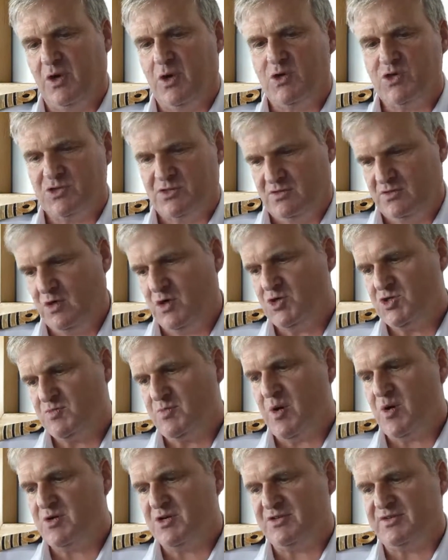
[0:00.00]
Those
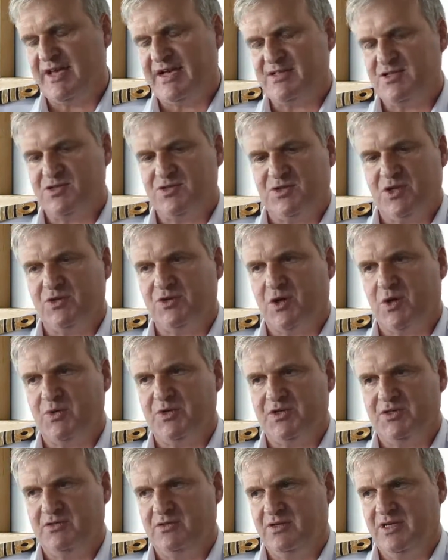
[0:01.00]
smoke detectors not
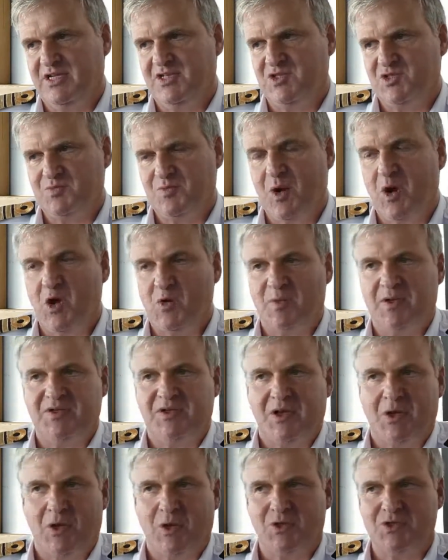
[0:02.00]
only read smoke, but
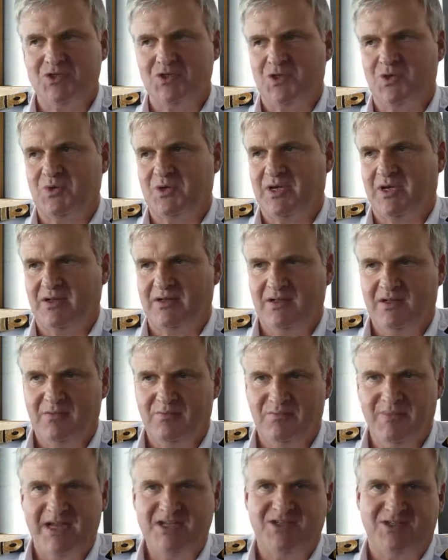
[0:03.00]
they also can
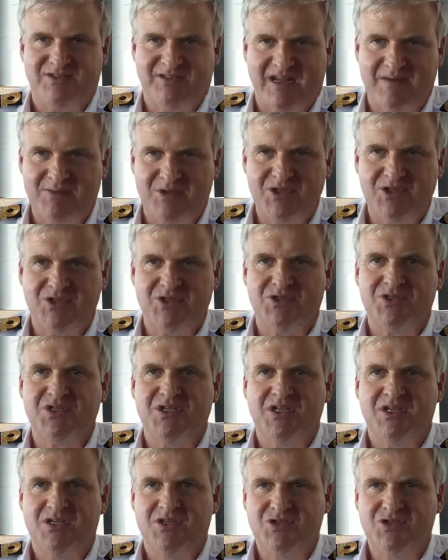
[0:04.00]
measure temperatures.